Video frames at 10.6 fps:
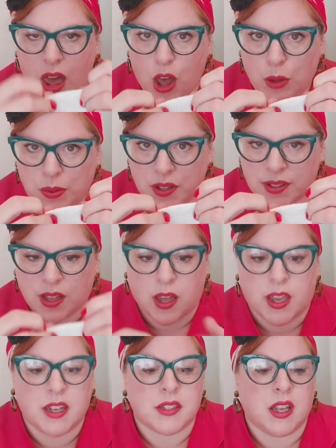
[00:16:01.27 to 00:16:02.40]
open
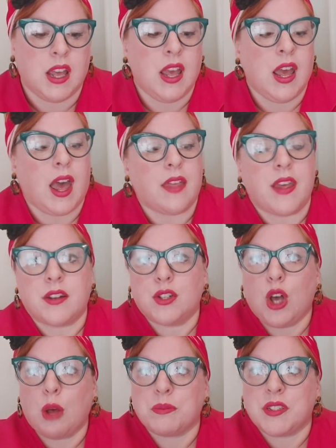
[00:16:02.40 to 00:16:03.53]
side, and then
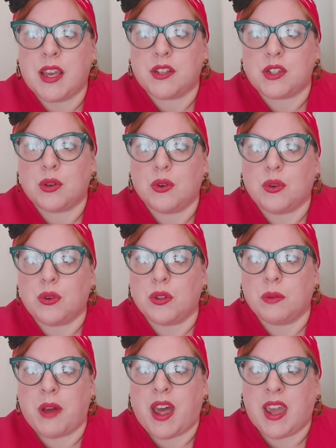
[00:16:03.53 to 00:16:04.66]
top stitch all the
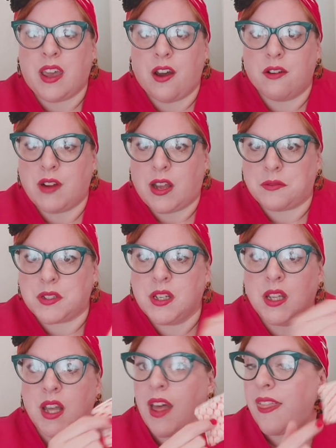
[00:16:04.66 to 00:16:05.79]
way around.
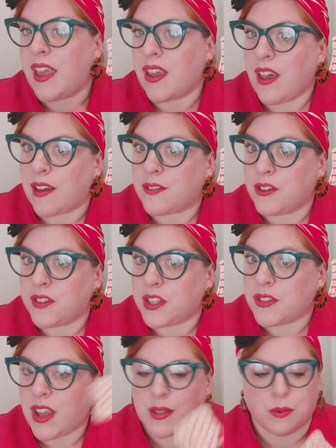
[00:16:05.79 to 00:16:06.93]
And there you have your
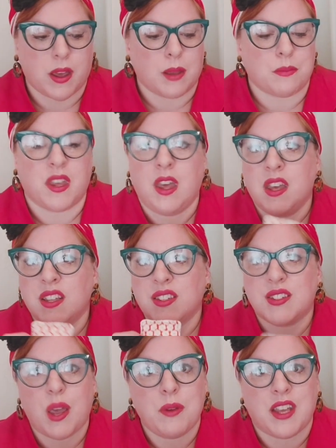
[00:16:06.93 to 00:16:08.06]
finished face wipe.
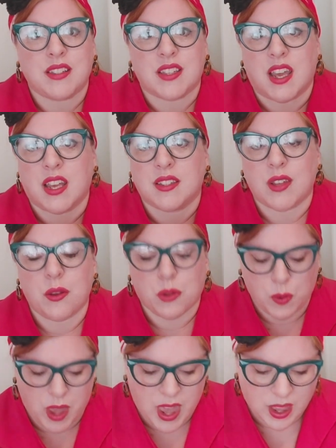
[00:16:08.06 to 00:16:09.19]
So easy, so
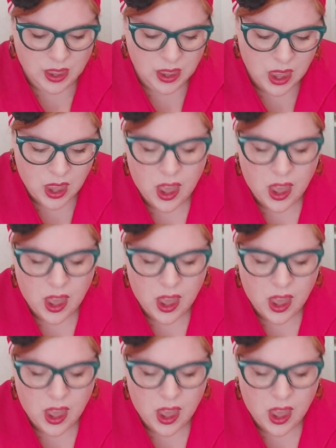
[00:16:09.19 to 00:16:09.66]
quick.